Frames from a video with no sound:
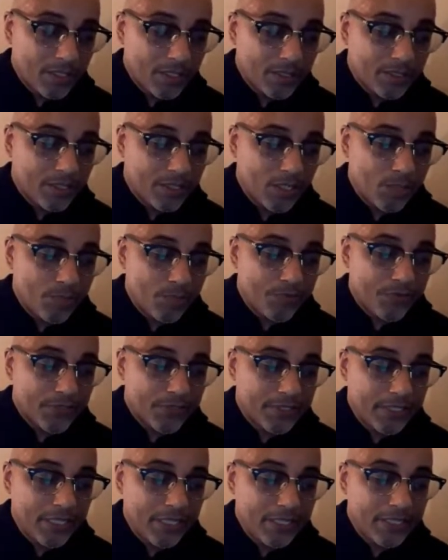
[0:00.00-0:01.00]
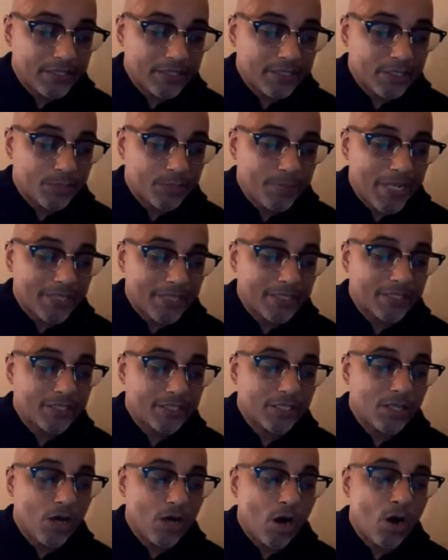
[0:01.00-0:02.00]
Tillman Fertitta is expected
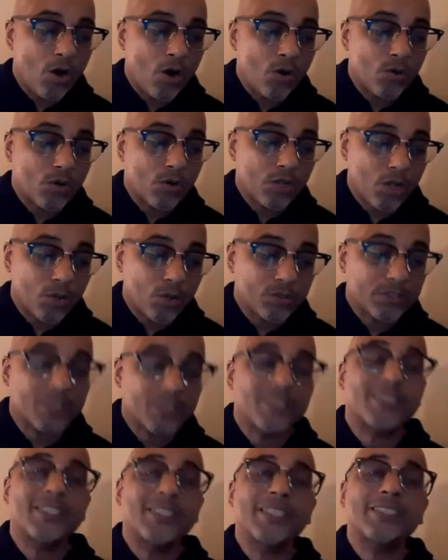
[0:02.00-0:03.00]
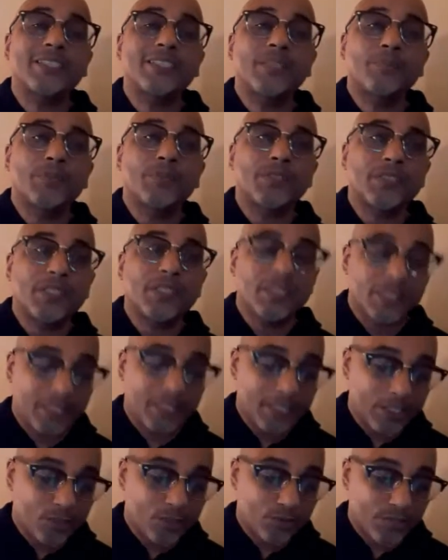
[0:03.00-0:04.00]
to own close to 60%
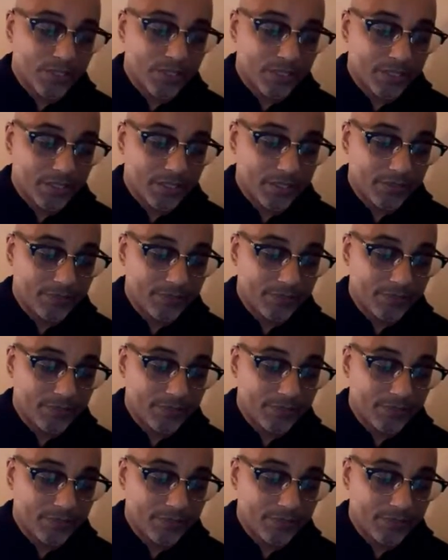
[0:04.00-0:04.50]
interest.